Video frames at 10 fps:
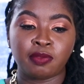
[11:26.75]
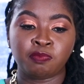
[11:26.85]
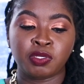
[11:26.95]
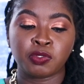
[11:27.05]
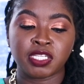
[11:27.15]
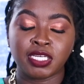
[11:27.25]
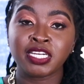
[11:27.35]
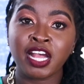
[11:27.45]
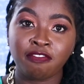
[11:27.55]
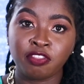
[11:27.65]
because I
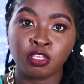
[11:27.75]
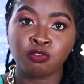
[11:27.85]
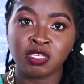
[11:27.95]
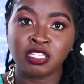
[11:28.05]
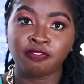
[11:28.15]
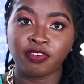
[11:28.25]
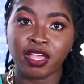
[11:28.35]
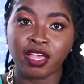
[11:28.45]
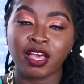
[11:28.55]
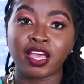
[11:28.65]
didn't have the humidifier,